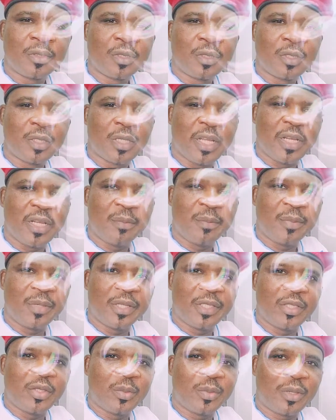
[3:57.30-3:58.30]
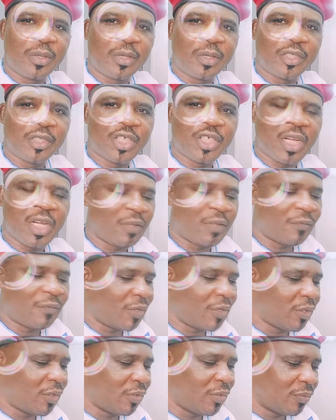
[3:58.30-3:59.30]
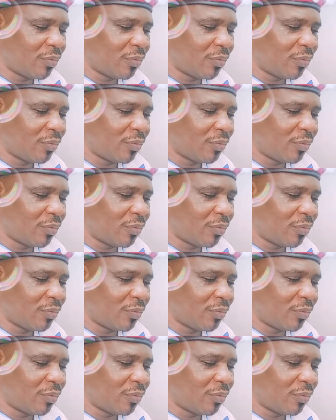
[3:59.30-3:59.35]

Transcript: Any place you belong, share the video.